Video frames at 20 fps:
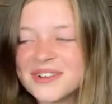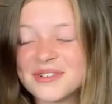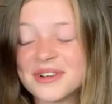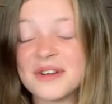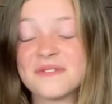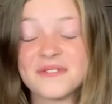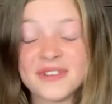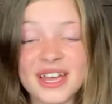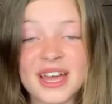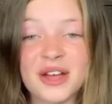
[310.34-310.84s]

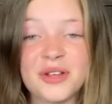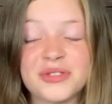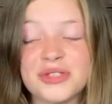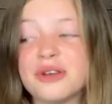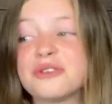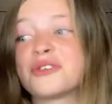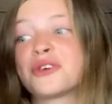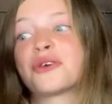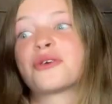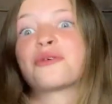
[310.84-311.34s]
Raphael,
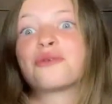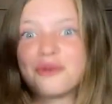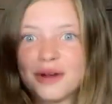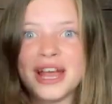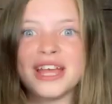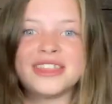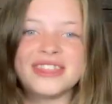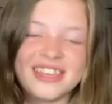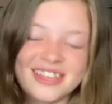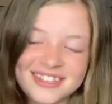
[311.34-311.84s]
those are
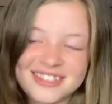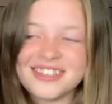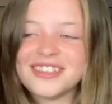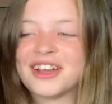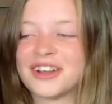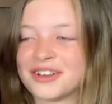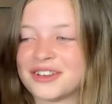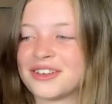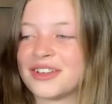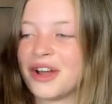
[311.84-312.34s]
great things
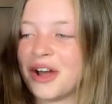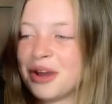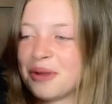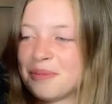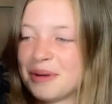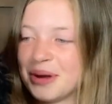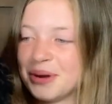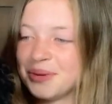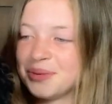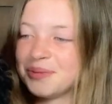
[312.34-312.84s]
to talk to God
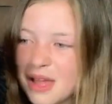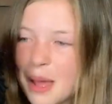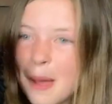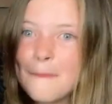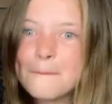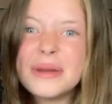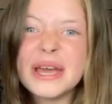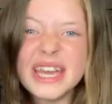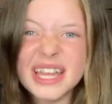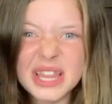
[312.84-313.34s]

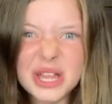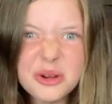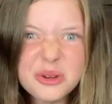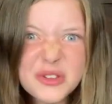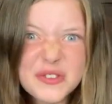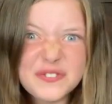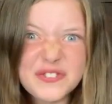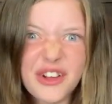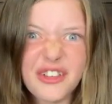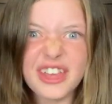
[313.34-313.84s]
about.
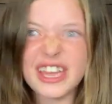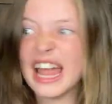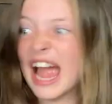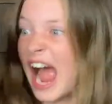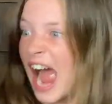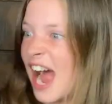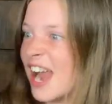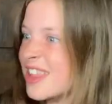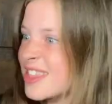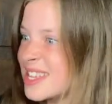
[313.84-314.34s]
Pillows
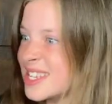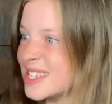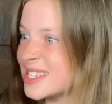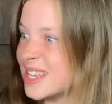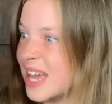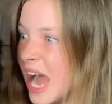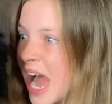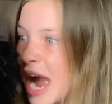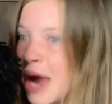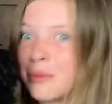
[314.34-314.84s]
falling out of the
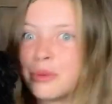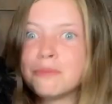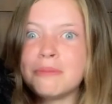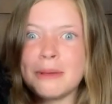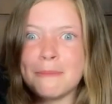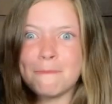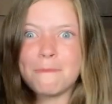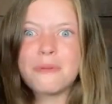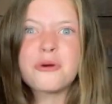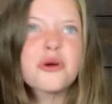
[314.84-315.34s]
sky would
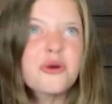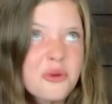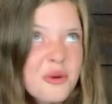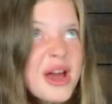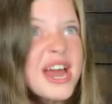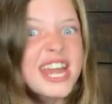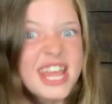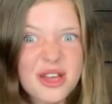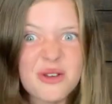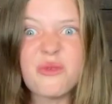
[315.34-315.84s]
be
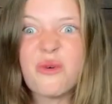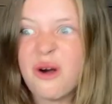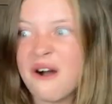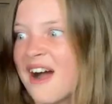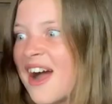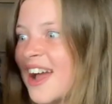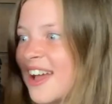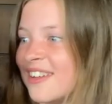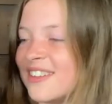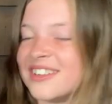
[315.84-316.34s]
pretty
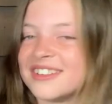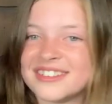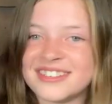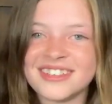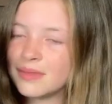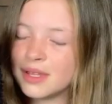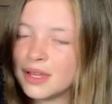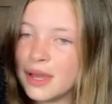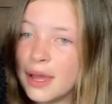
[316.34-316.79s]
wild.